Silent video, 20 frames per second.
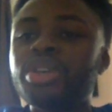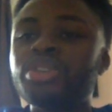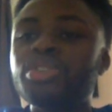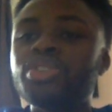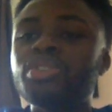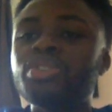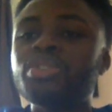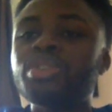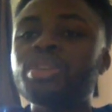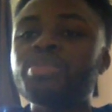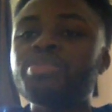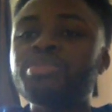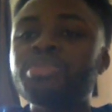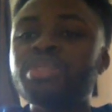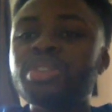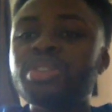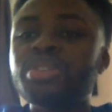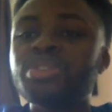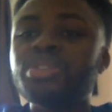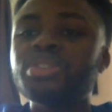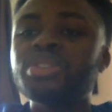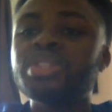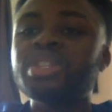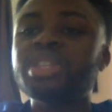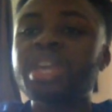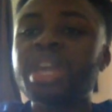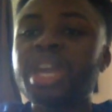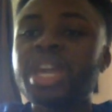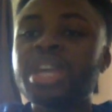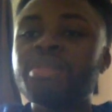you abuse
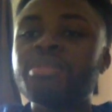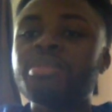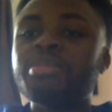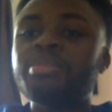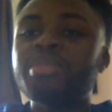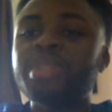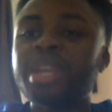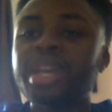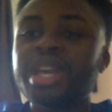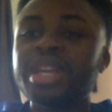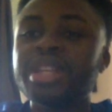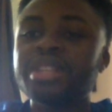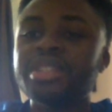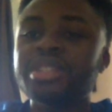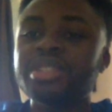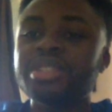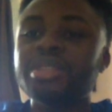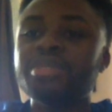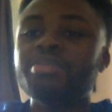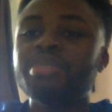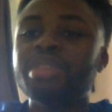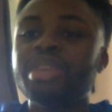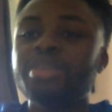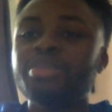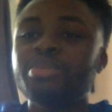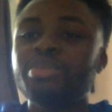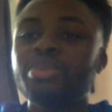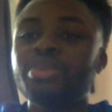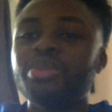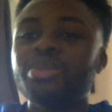game plans
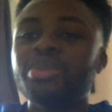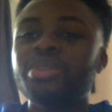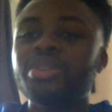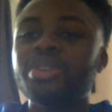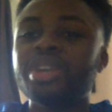people.